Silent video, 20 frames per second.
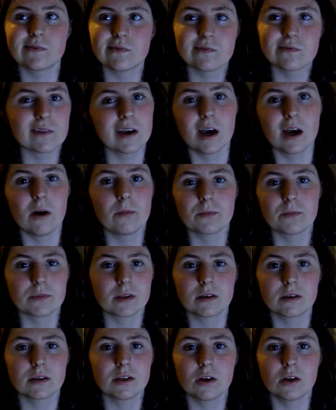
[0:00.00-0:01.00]
um,
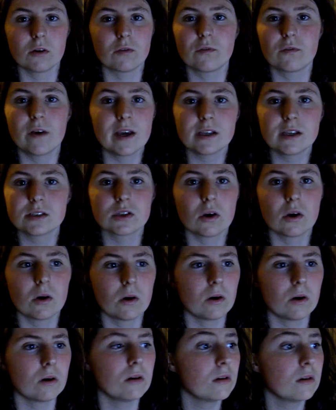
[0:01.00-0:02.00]
you know, face
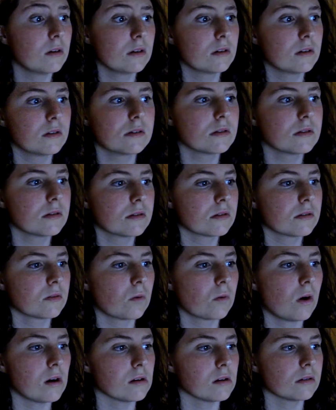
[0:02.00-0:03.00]
or
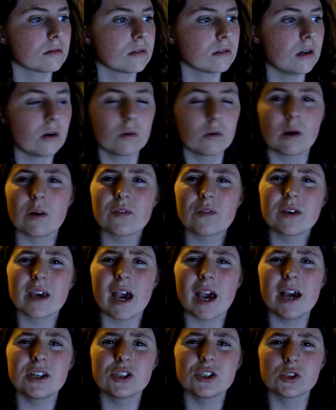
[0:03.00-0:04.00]
well, You know, I think
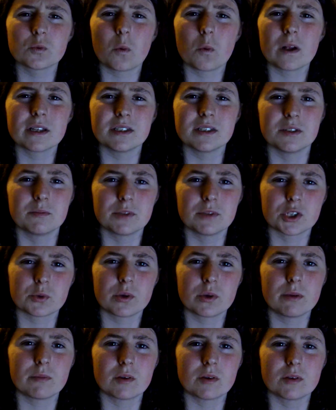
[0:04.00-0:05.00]
Edge as well is in
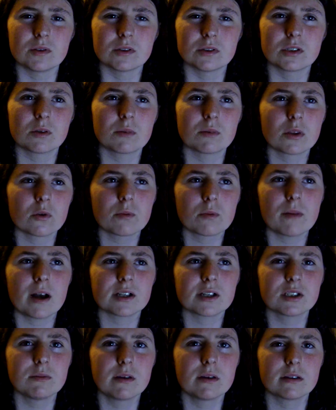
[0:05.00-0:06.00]
between because some of the remarks
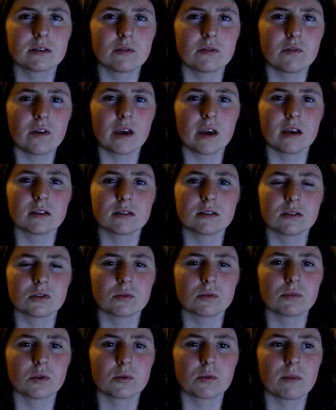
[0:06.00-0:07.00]
he makes are face and some
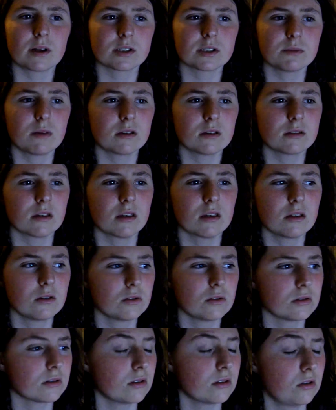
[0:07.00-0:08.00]
of the remarks he makes are heel,
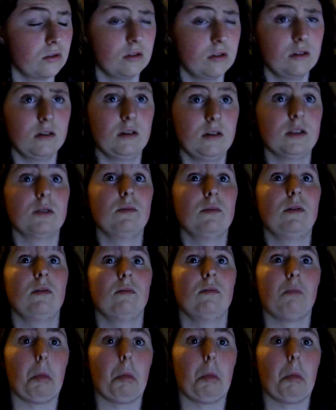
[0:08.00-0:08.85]
so it's a bit